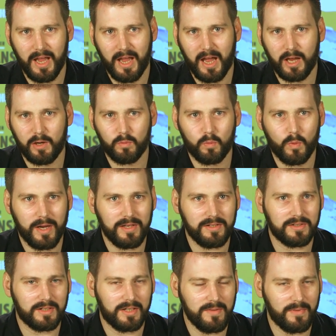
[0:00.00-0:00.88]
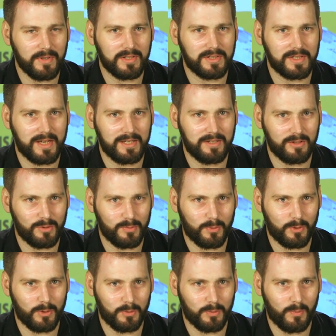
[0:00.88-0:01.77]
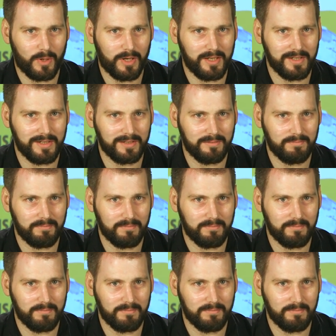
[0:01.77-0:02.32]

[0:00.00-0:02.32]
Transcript: and raised living standards worldwide.